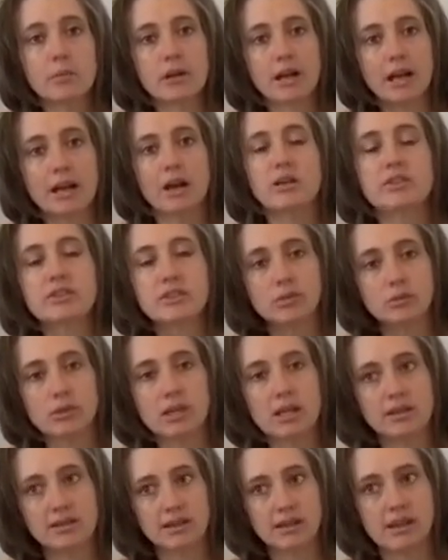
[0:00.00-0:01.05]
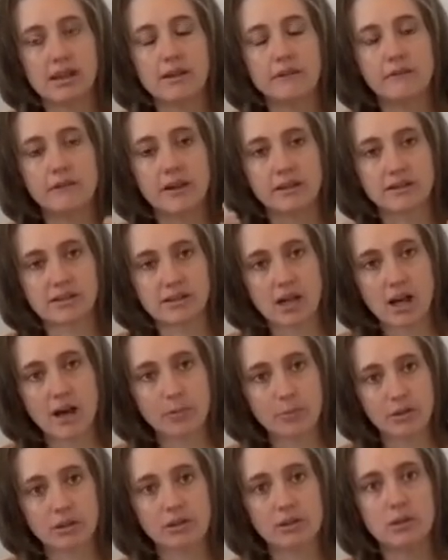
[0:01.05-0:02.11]
but I also get the effects
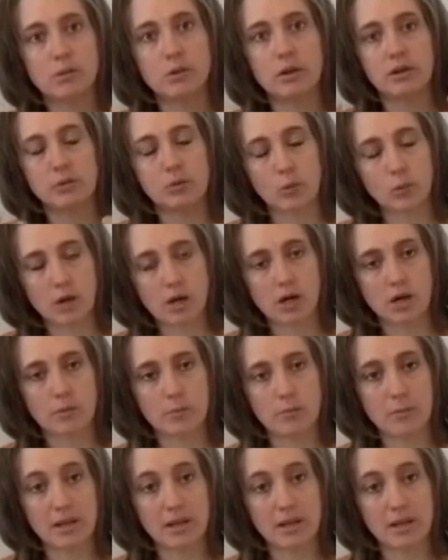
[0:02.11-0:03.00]
topically where